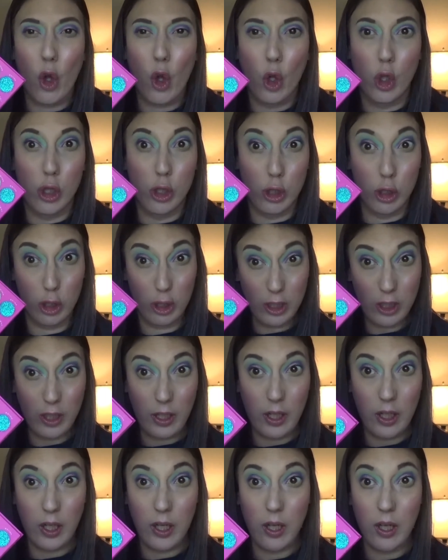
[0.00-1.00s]

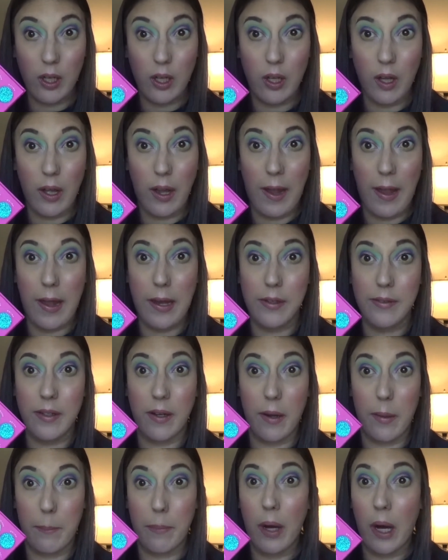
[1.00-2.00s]
look and
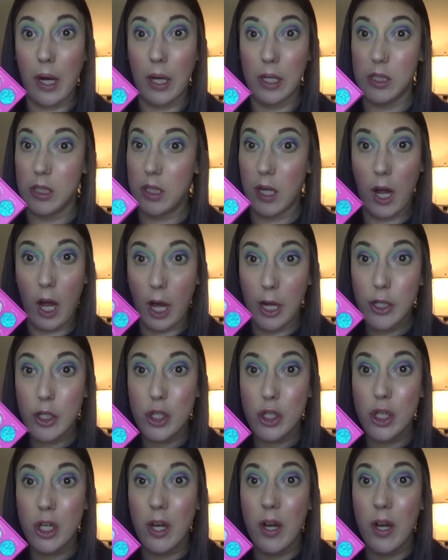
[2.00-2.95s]
upon touch